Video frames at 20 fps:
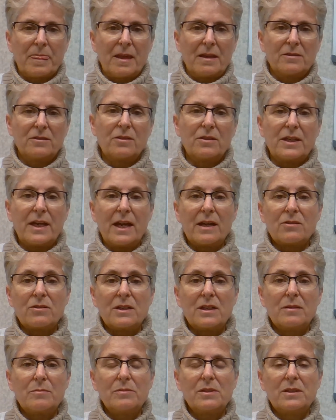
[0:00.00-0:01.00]
So, the
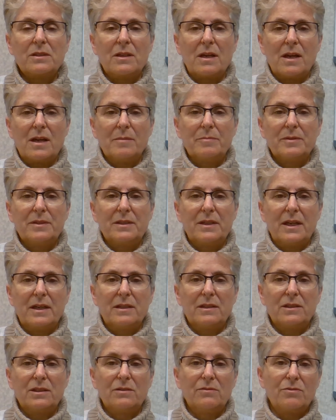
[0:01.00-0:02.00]
acronym STOP
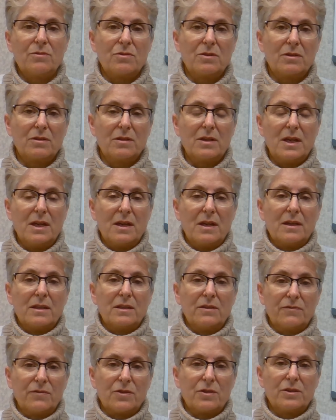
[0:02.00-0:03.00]
stands for
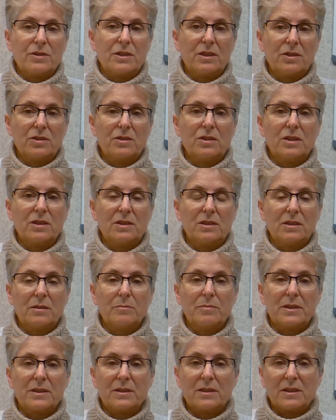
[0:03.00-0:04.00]
the first is just
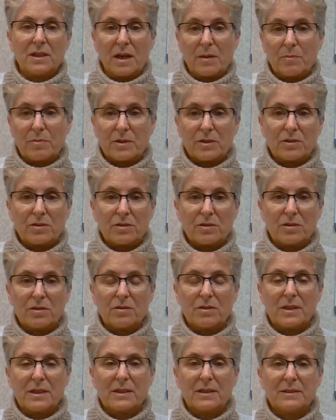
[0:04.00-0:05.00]
simply stop what you're
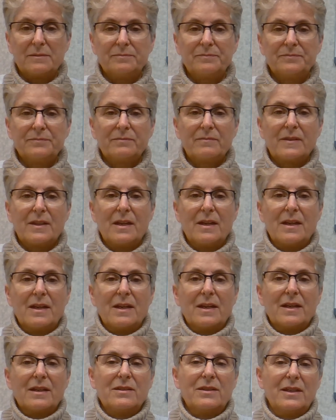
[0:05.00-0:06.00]
doing.
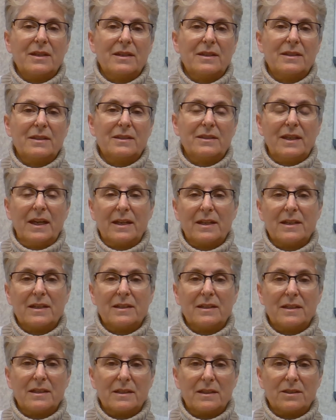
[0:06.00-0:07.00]
The
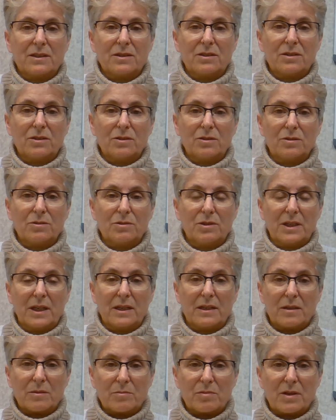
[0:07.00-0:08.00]
second is to
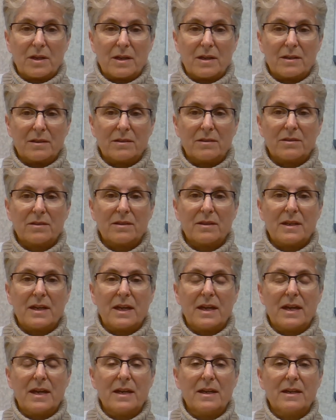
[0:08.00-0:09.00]
take a breath,
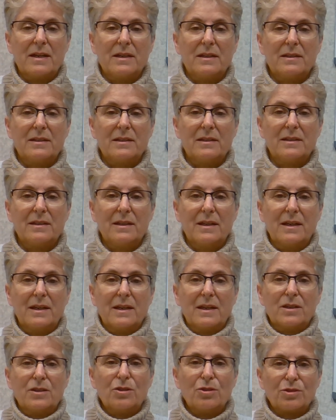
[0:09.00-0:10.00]
and
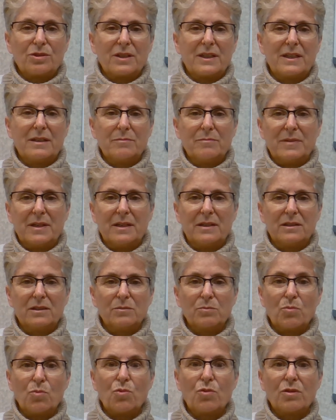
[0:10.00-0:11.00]
usually it
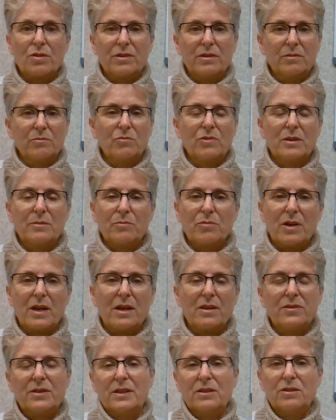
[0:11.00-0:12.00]
means more than one
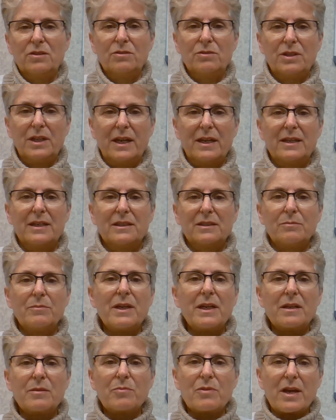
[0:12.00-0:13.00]
breath, and you take as
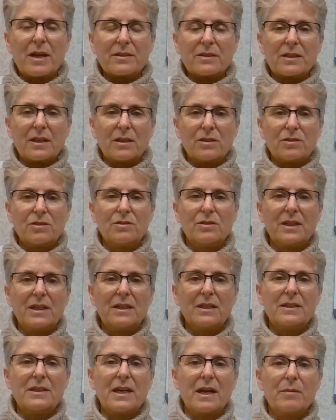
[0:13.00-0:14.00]
many breaths as you need
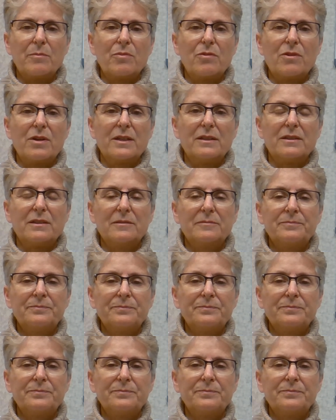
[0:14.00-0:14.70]
at that point.